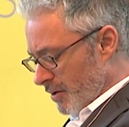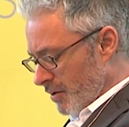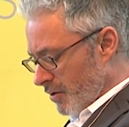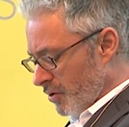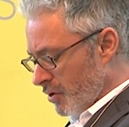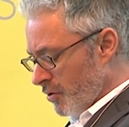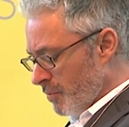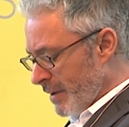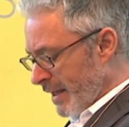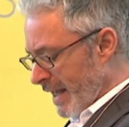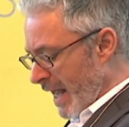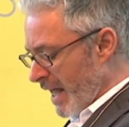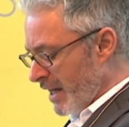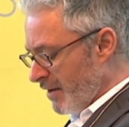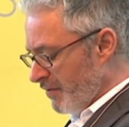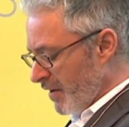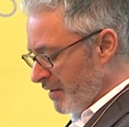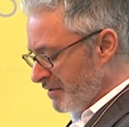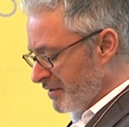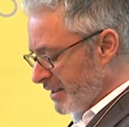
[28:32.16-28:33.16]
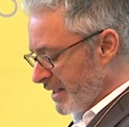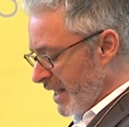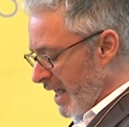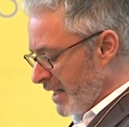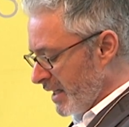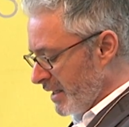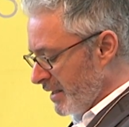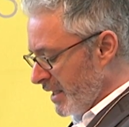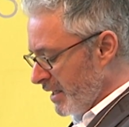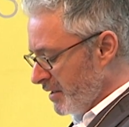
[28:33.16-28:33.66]
You began
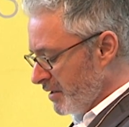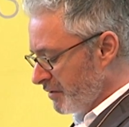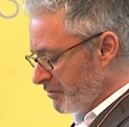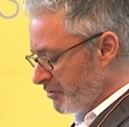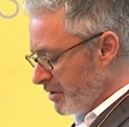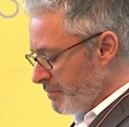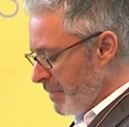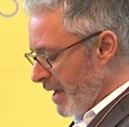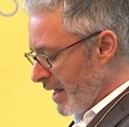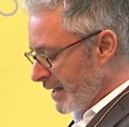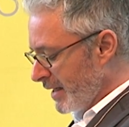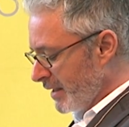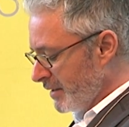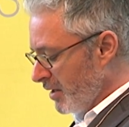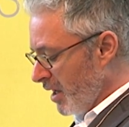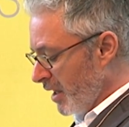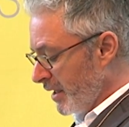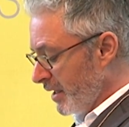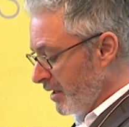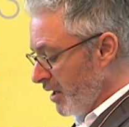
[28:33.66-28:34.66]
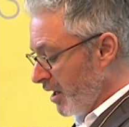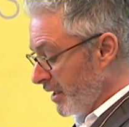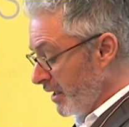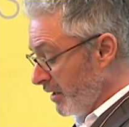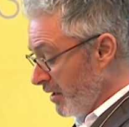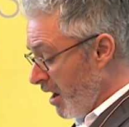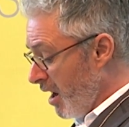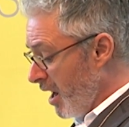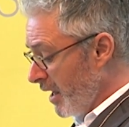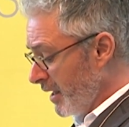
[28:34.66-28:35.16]
investigating the industry back in
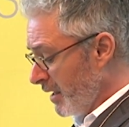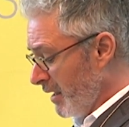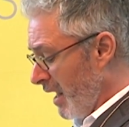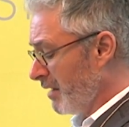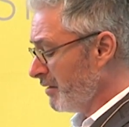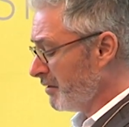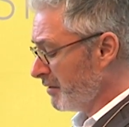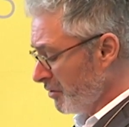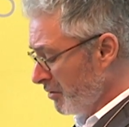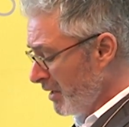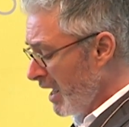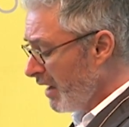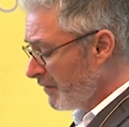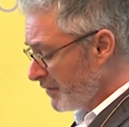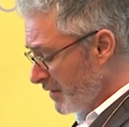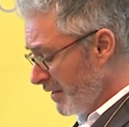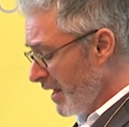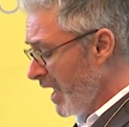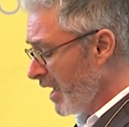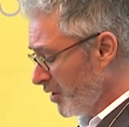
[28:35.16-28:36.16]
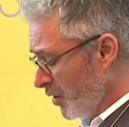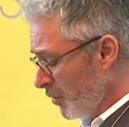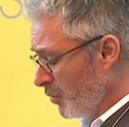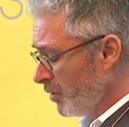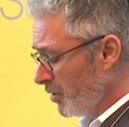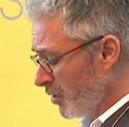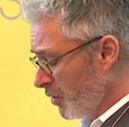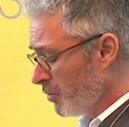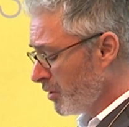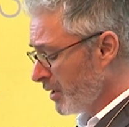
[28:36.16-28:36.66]
1999, and soon after that
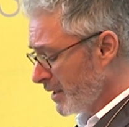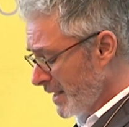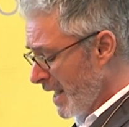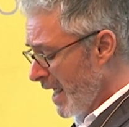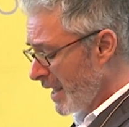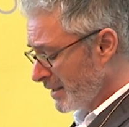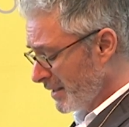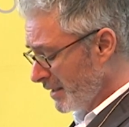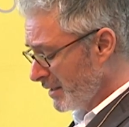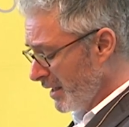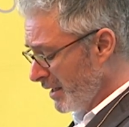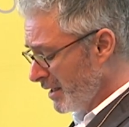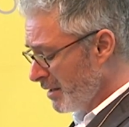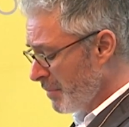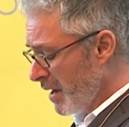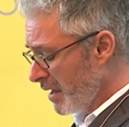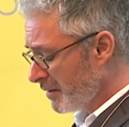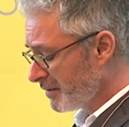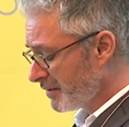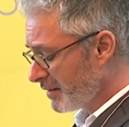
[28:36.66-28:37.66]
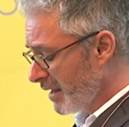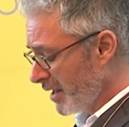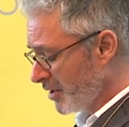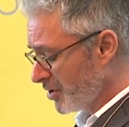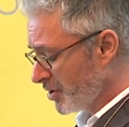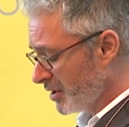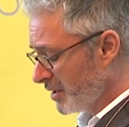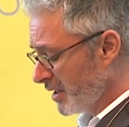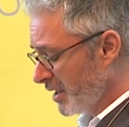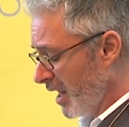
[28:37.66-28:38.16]
you were attacked in a bus
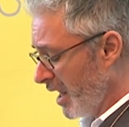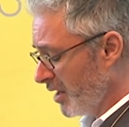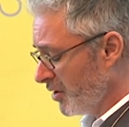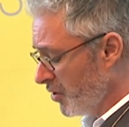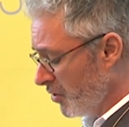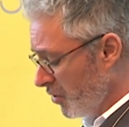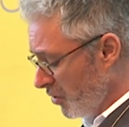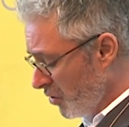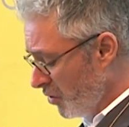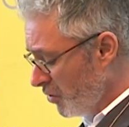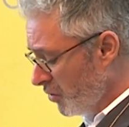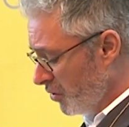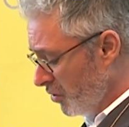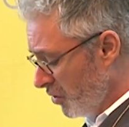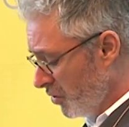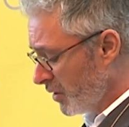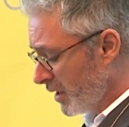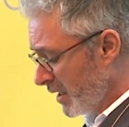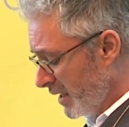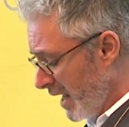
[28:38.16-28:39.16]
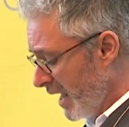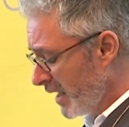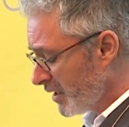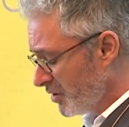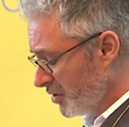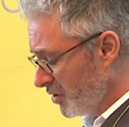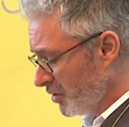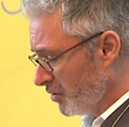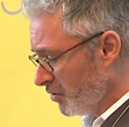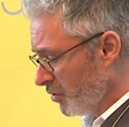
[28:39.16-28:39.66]
station, and you
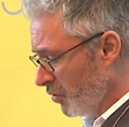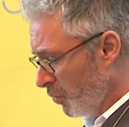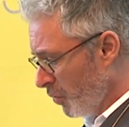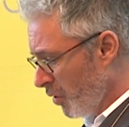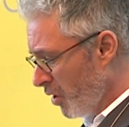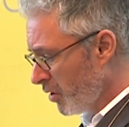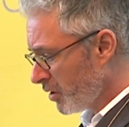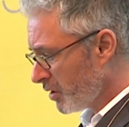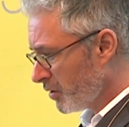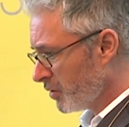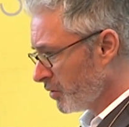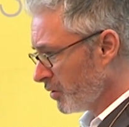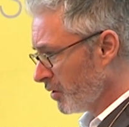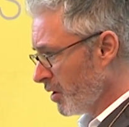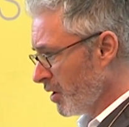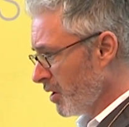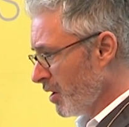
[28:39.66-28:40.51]
connect your work